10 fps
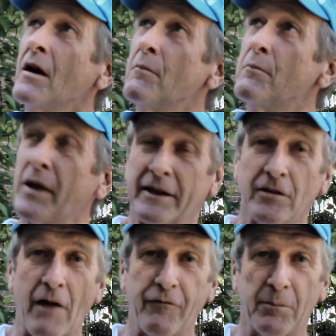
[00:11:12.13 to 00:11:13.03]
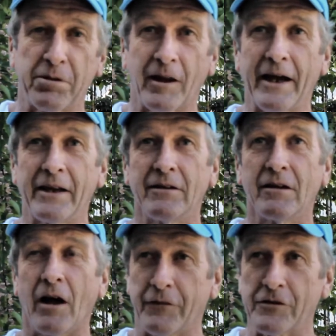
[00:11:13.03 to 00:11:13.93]
picked off the plant,
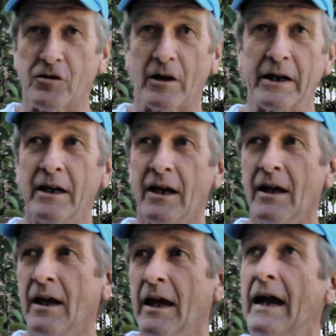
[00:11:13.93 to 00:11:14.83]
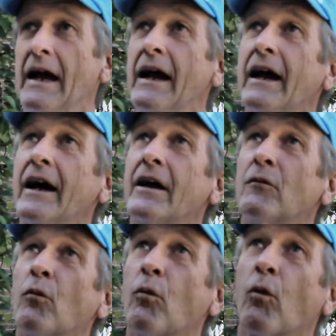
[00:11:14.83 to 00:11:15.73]
off the tree, and
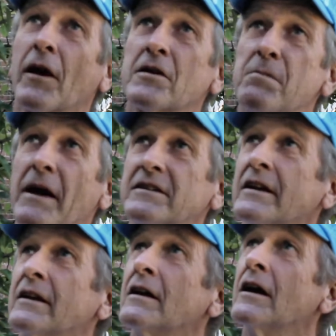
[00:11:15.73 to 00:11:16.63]
we're expecting